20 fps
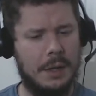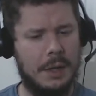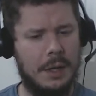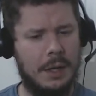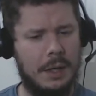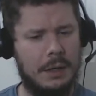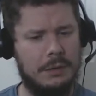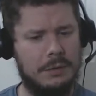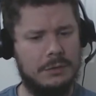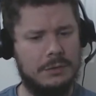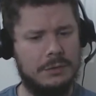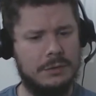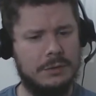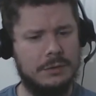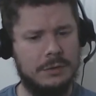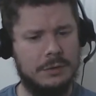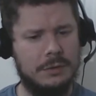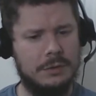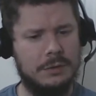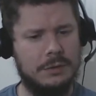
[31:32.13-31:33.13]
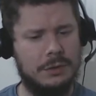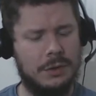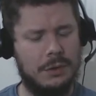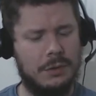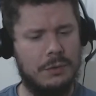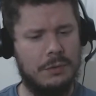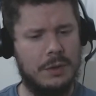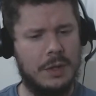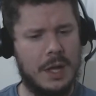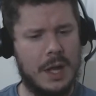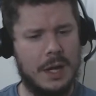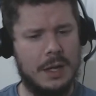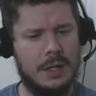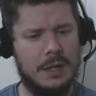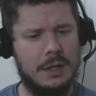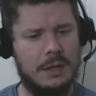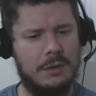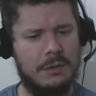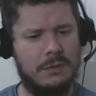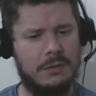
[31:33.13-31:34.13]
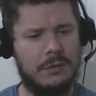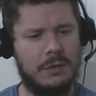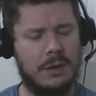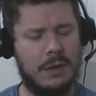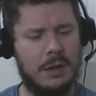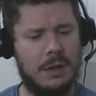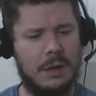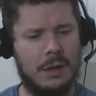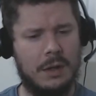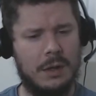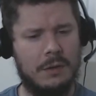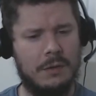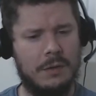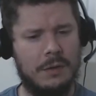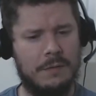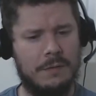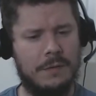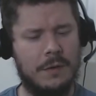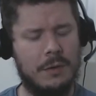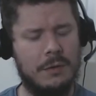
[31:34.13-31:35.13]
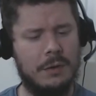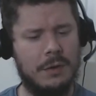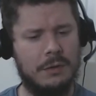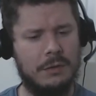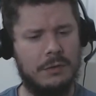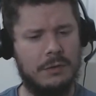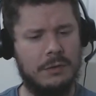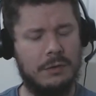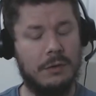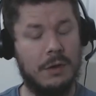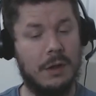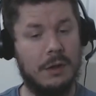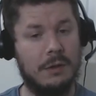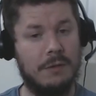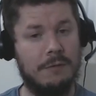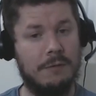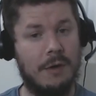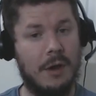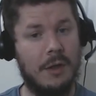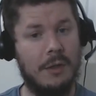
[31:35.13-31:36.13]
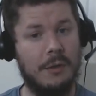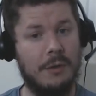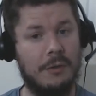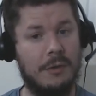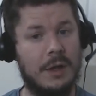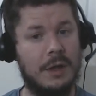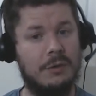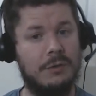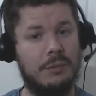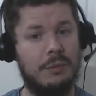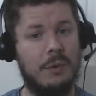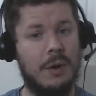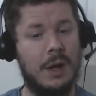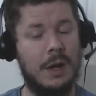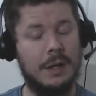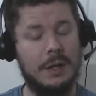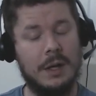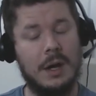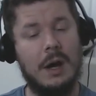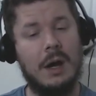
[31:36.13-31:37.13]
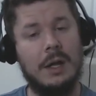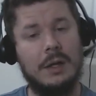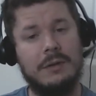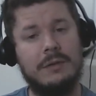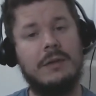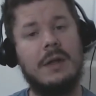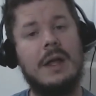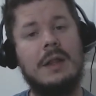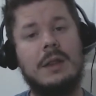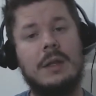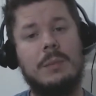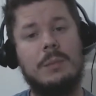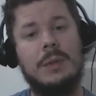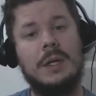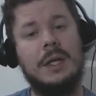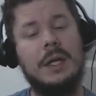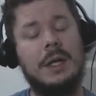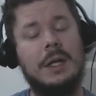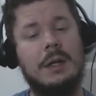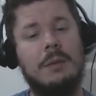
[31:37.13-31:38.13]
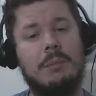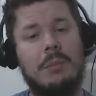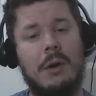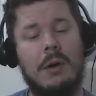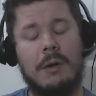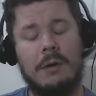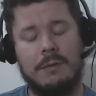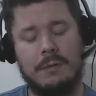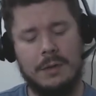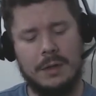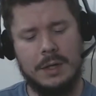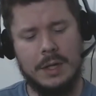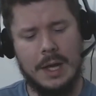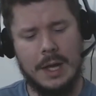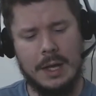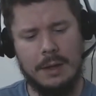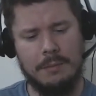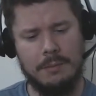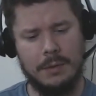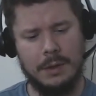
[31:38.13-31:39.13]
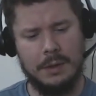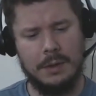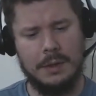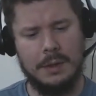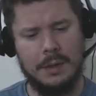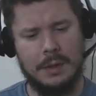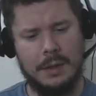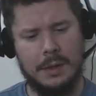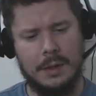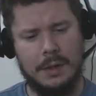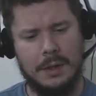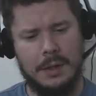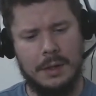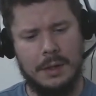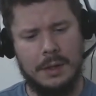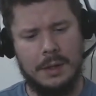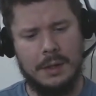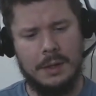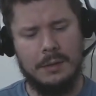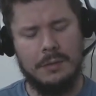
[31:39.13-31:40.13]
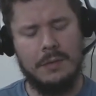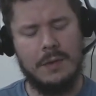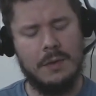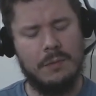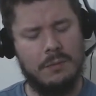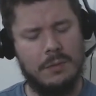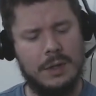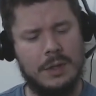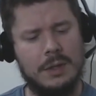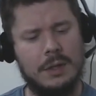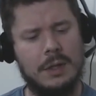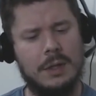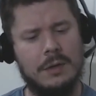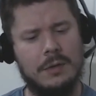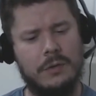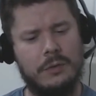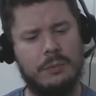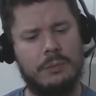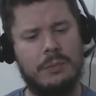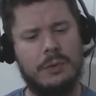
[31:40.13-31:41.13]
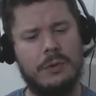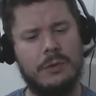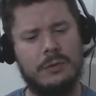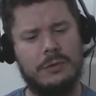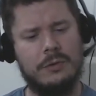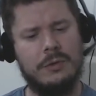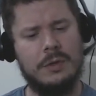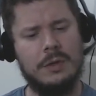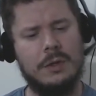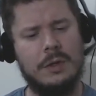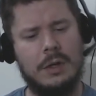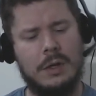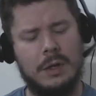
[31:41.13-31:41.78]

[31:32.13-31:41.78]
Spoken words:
And know that the focus is on the Father. That's why Yah is at the beginning part of the name. That when this person